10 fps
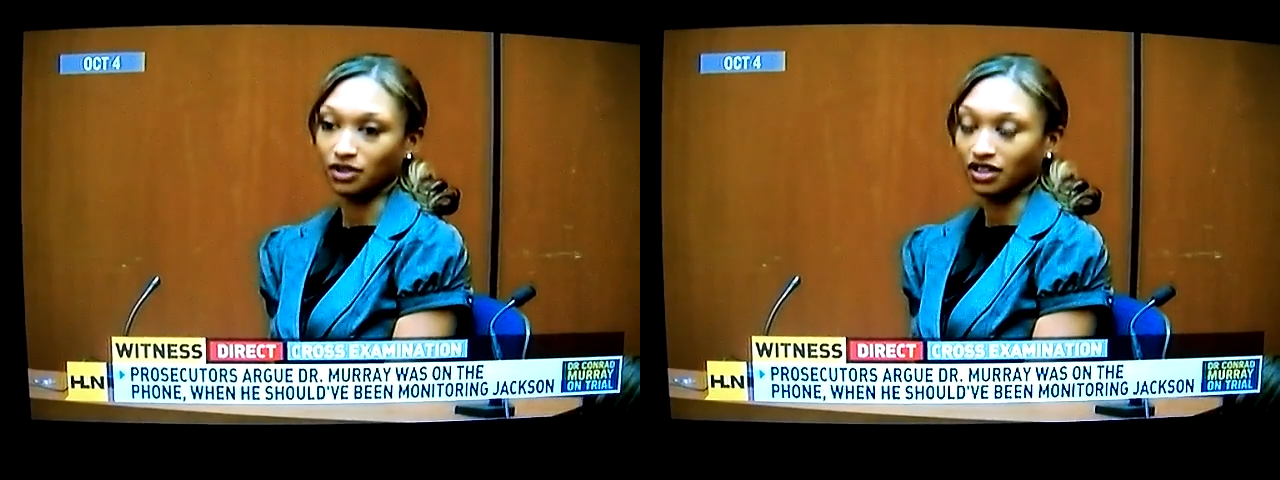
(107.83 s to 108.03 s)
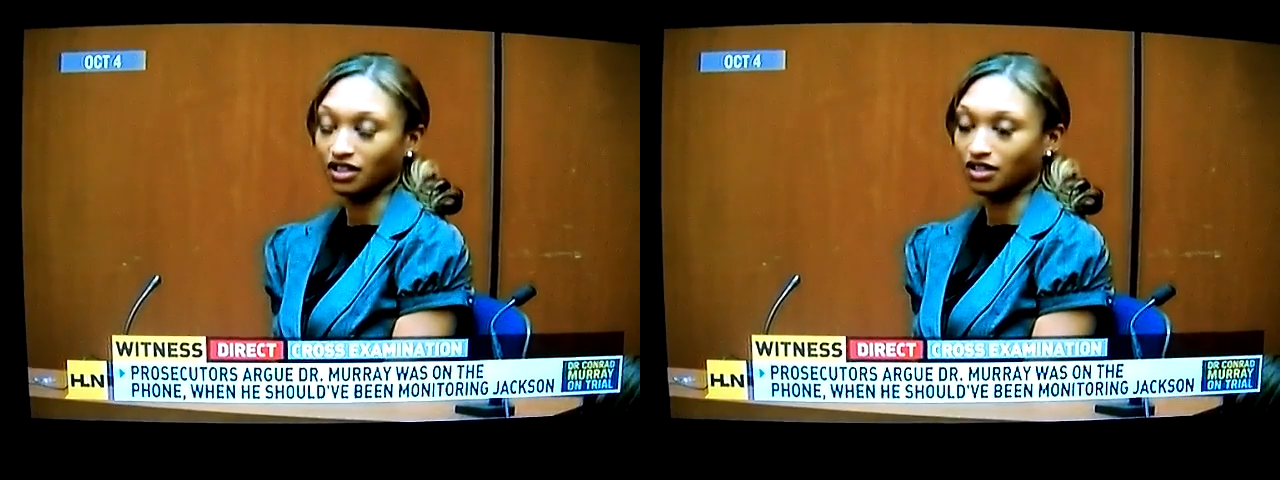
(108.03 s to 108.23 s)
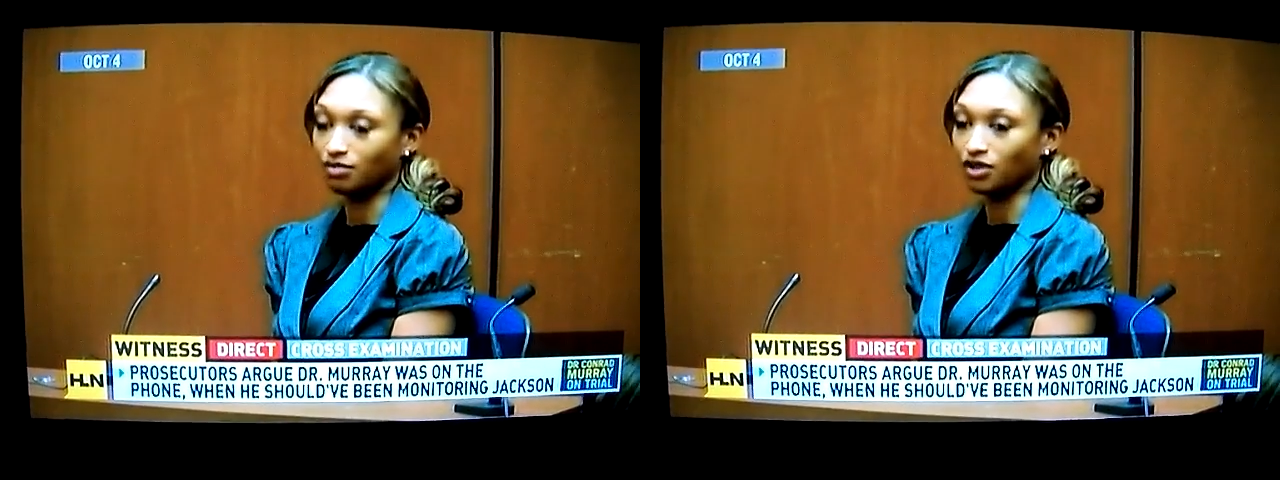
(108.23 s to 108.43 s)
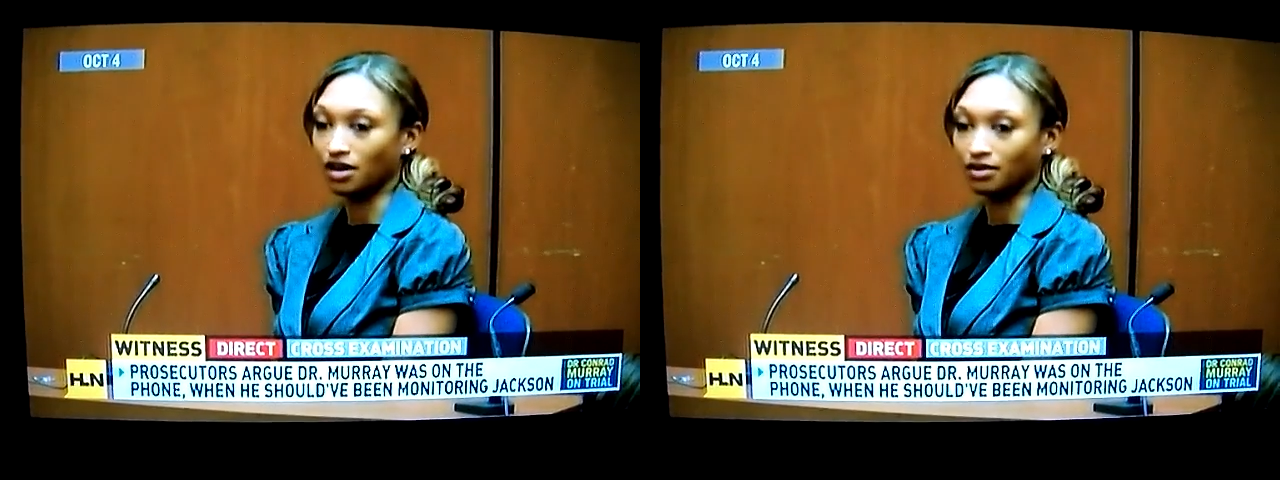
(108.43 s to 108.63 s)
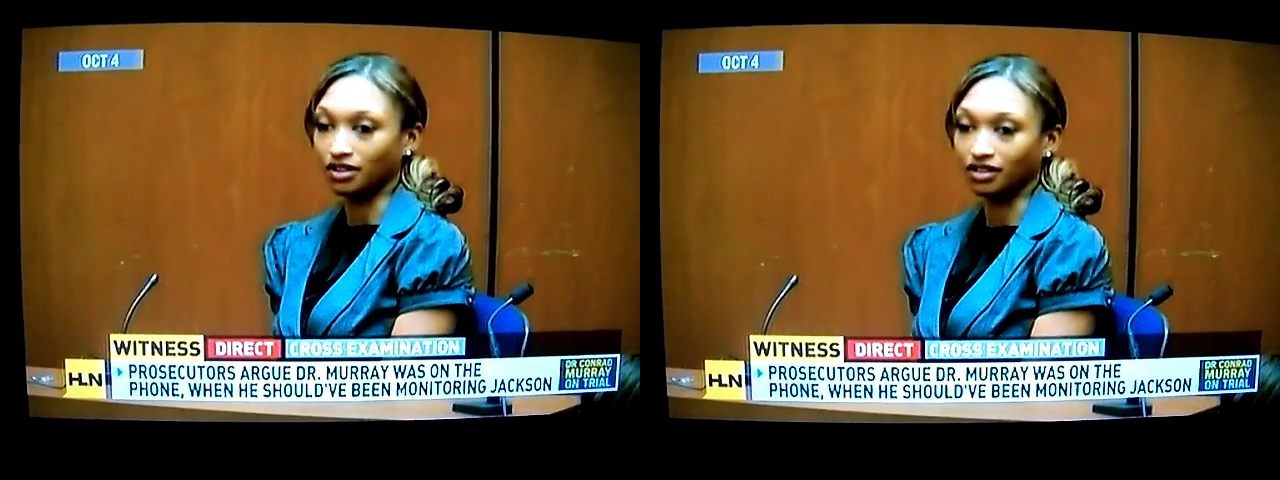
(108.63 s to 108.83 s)
but he
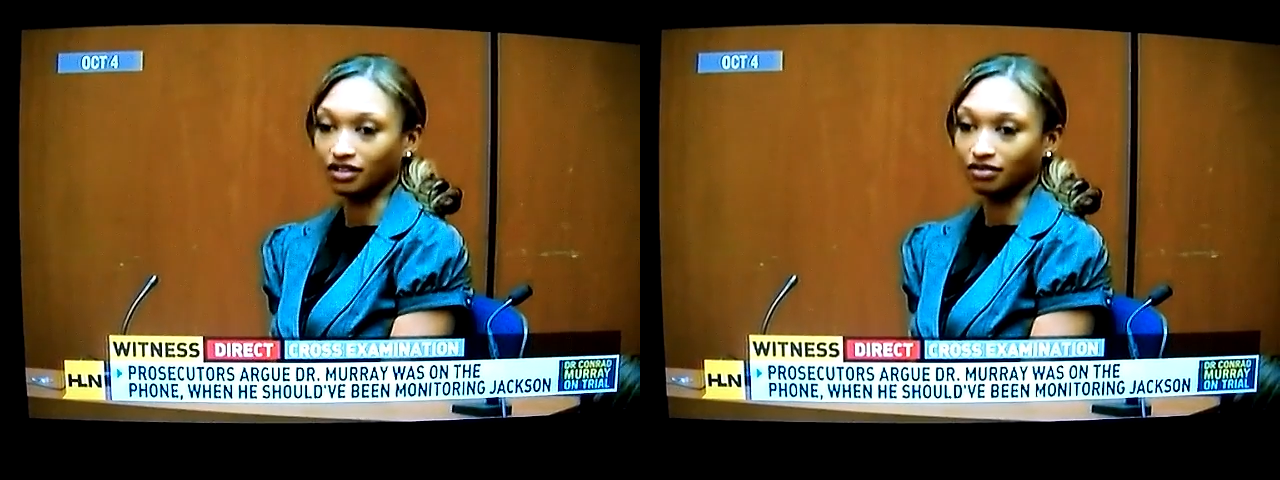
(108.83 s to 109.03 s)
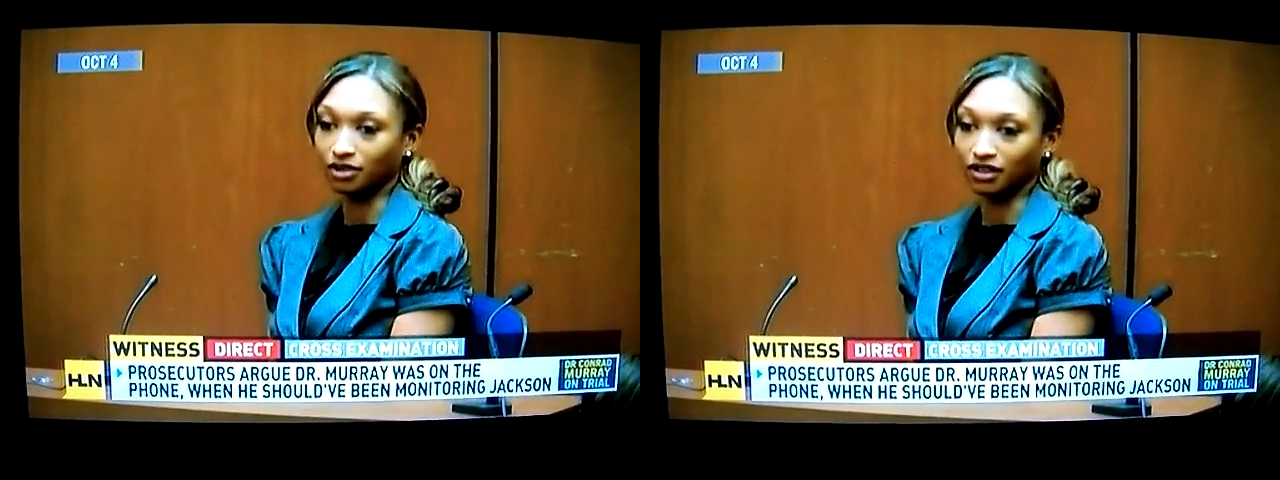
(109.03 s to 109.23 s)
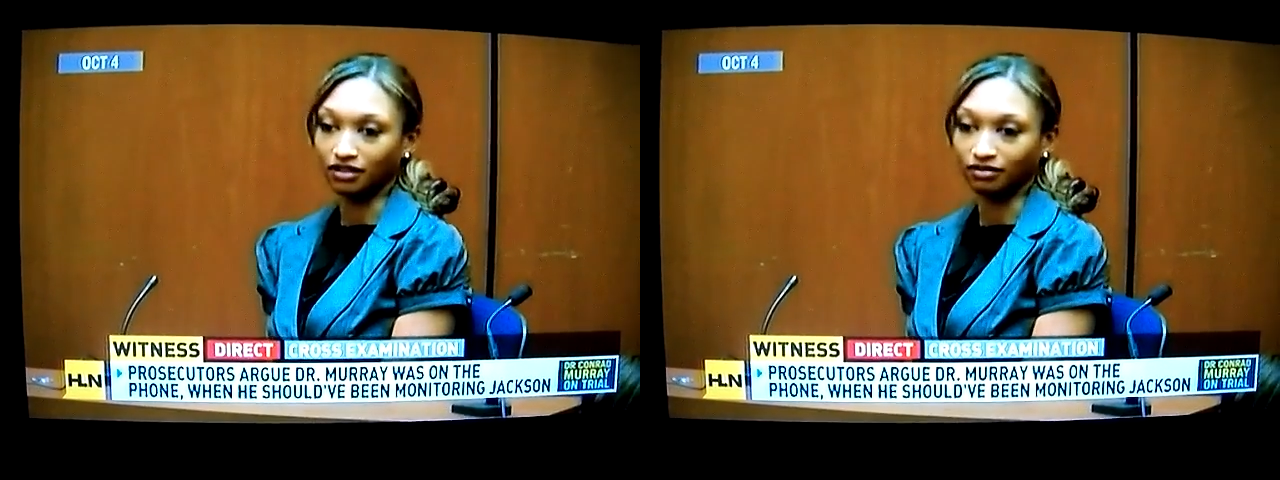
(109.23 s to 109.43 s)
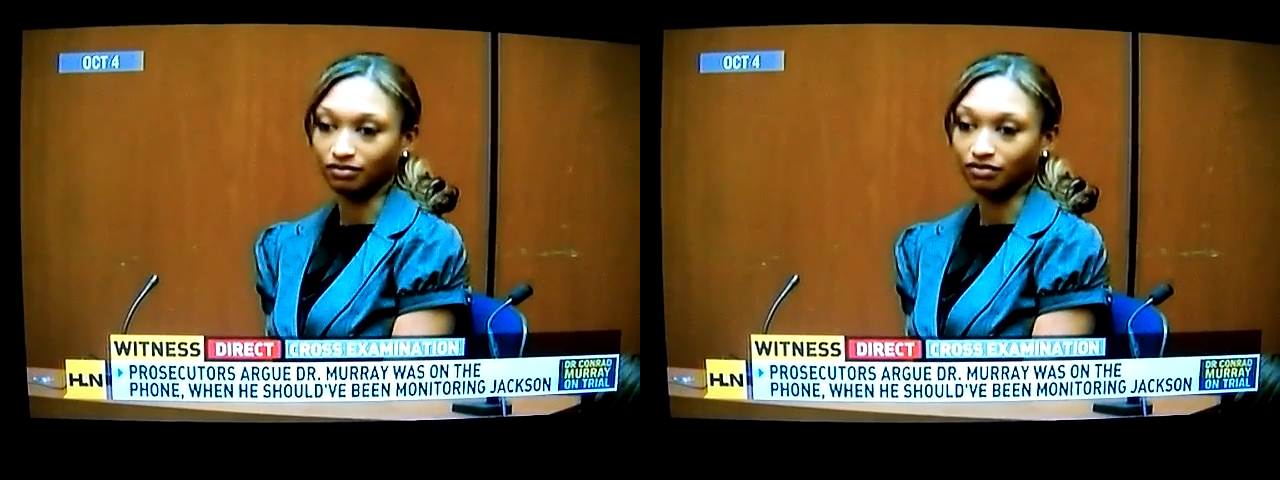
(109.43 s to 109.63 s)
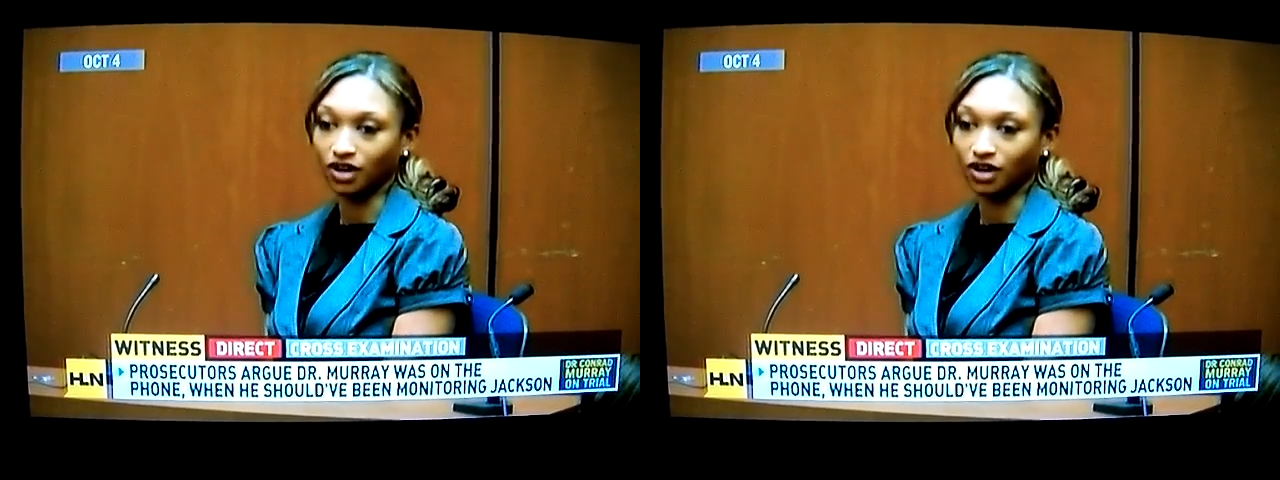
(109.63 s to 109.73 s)
probably could have been